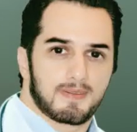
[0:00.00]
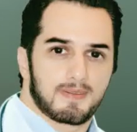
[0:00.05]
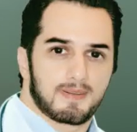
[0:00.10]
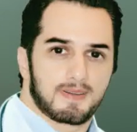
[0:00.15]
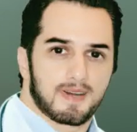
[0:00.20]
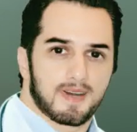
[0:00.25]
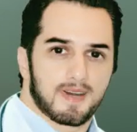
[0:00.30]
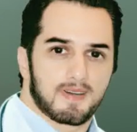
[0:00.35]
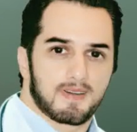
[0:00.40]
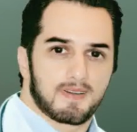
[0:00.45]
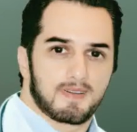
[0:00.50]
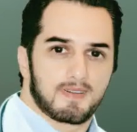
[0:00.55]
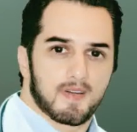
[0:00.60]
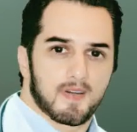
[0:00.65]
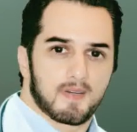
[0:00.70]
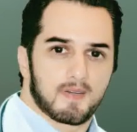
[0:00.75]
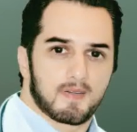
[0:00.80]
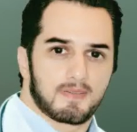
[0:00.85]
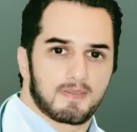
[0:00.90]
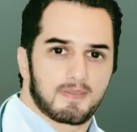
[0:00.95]
There are a
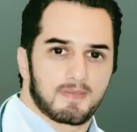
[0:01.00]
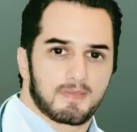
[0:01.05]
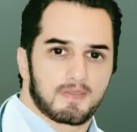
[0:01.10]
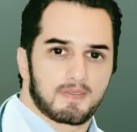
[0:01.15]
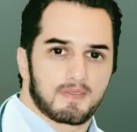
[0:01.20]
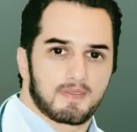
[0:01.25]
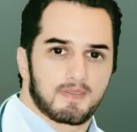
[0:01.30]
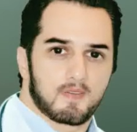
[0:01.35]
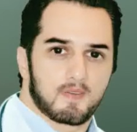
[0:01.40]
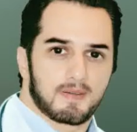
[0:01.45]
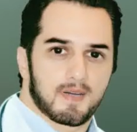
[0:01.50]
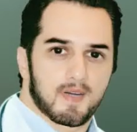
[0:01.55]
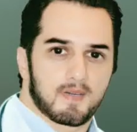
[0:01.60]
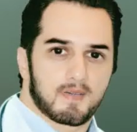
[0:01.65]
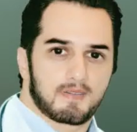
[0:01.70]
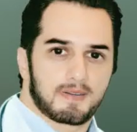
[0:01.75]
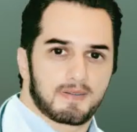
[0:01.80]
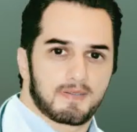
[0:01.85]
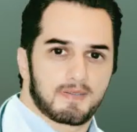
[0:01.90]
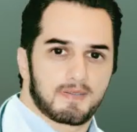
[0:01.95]
couple of forms
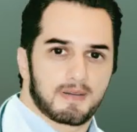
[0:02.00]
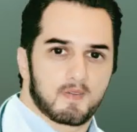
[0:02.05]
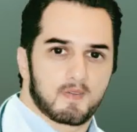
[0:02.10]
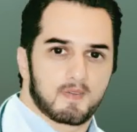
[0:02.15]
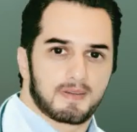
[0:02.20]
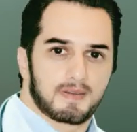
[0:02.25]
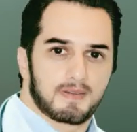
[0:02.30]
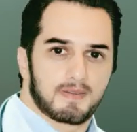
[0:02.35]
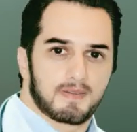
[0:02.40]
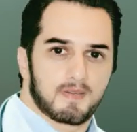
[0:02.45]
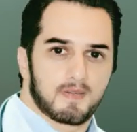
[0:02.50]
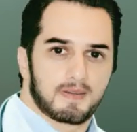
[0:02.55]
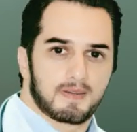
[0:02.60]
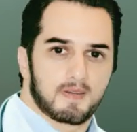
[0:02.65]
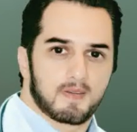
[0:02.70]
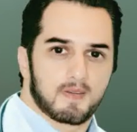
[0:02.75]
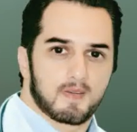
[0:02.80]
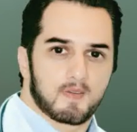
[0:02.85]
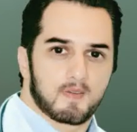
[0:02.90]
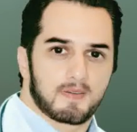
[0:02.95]
of bacteria that
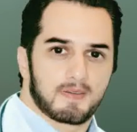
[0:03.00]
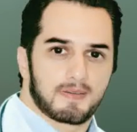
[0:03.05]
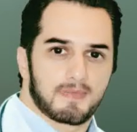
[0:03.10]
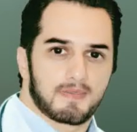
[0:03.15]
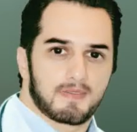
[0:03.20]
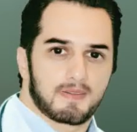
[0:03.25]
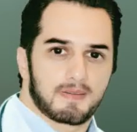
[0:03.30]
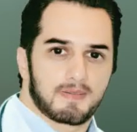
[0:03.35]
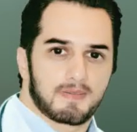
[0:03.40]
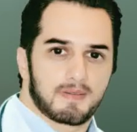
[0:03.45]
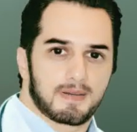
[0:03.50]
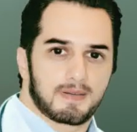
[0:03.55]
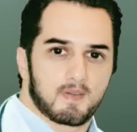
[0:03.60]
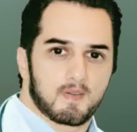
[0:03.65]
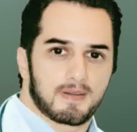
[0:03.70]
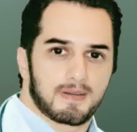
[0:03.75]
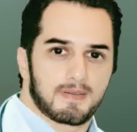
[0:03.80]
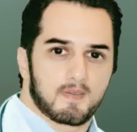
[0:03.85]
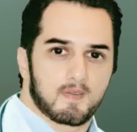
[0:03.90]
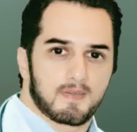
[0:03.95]
usually lead to
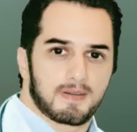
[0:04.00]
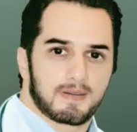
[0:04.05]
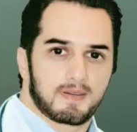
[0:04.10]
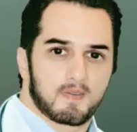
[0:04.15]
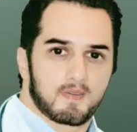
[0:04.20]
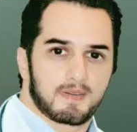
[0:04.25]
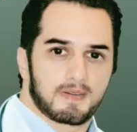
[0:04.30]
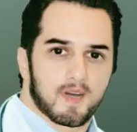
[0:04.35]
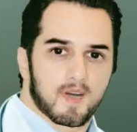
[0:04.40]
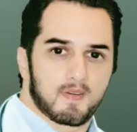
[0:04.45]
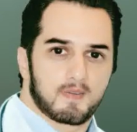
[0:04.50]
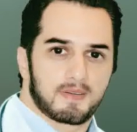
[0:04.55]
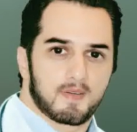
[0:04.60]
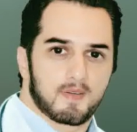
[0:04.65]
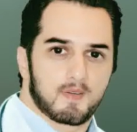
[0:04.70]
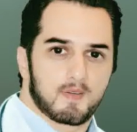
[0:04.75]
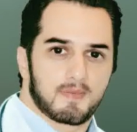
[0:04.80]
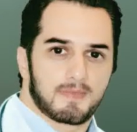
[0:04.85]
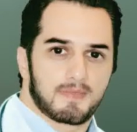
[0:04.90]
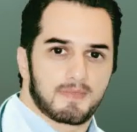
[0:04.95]
this
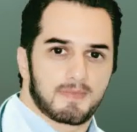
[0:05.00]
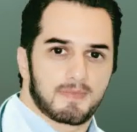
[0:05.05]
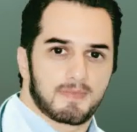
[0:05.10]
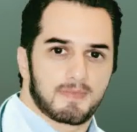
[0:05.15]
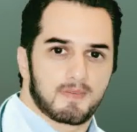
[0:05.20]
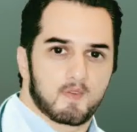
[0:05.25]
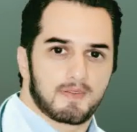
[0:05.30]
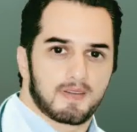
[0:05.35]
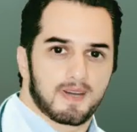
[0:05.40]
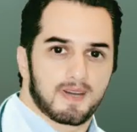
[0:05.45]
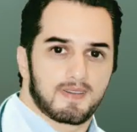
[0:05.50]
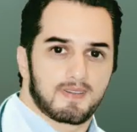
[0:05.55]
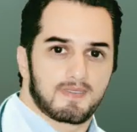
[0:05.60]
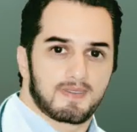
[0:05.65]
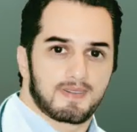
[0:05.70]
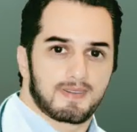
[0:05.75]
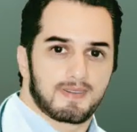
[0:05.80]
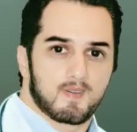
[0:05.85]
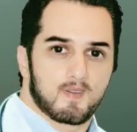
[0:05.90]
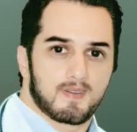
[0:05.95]
deterioration, a
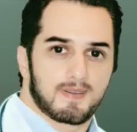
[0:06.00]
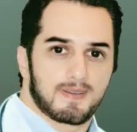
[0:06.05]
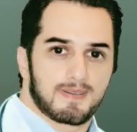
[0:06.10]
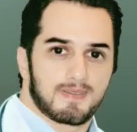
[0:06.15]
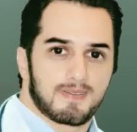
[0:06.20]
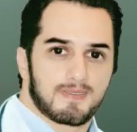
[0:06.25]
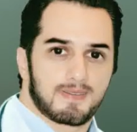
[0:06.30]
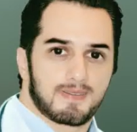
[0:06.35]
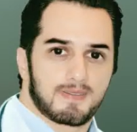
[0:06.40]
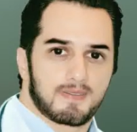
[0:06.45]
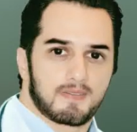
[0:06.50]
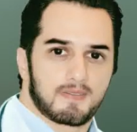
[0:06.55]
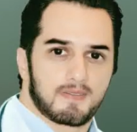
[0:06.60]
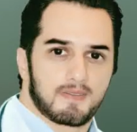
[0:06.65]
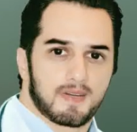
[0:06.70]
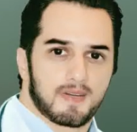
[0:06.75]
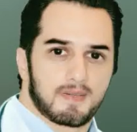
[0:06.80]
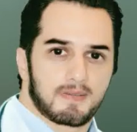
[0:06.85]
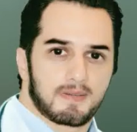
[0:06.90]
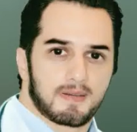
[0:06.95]
type known as
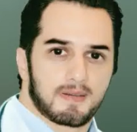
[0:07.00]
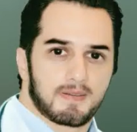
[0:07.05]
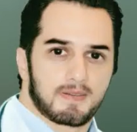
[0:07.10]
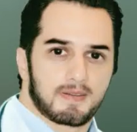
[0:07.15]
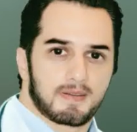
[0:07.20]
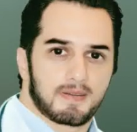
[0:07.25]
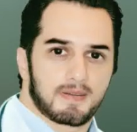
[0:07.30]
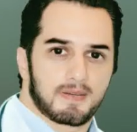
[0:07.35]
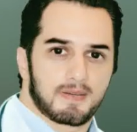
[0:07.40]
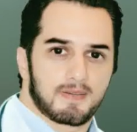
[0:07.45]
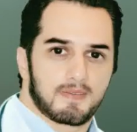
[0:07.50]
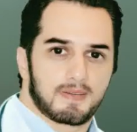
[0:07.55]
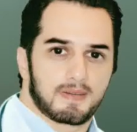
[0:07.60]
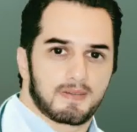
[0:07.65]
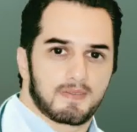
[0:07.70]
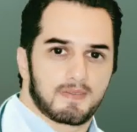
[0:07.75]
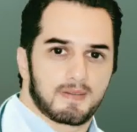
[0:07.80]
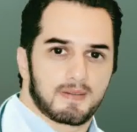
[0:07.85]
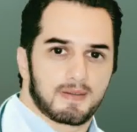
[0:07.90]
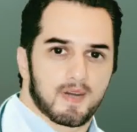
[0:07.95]
Streptococcus mutans
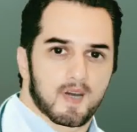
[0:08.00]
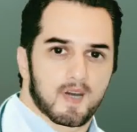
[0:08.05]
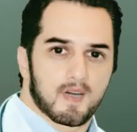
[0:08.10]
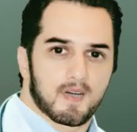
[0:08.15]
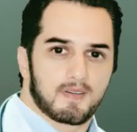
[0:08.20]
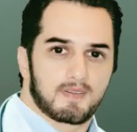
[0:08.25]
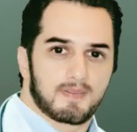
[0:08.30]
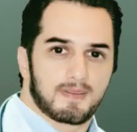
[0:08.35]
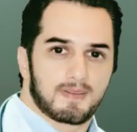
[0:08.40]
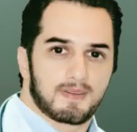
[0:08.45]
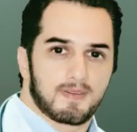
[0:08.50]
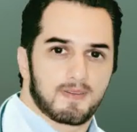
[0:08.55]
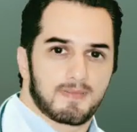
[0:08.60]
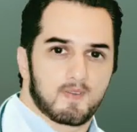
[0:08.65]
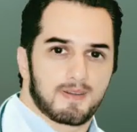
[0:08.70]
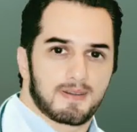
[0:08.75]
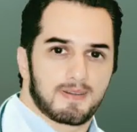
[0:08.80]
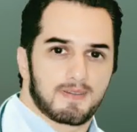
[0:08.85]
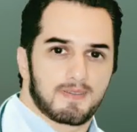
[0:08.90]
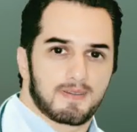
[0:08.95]
and also
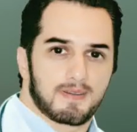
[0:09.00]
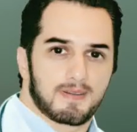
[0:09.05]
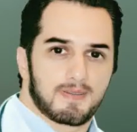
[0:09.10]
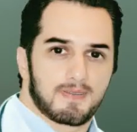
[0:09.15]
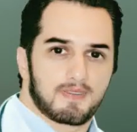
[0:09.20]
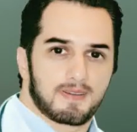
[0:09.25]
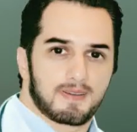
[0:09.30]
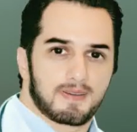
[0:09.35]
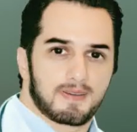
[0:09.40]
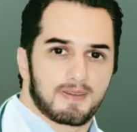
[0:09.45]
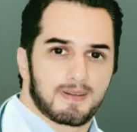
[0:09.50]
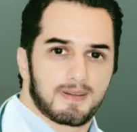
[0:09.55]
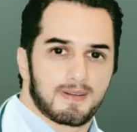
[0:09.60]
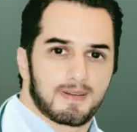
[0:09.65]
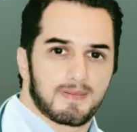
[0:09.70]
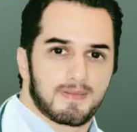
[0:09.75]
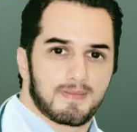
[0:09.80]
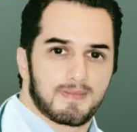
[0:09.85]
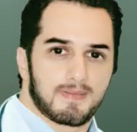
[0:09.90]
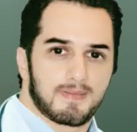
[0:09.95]
Lactobacillus
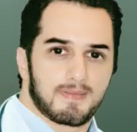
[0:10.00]
genus.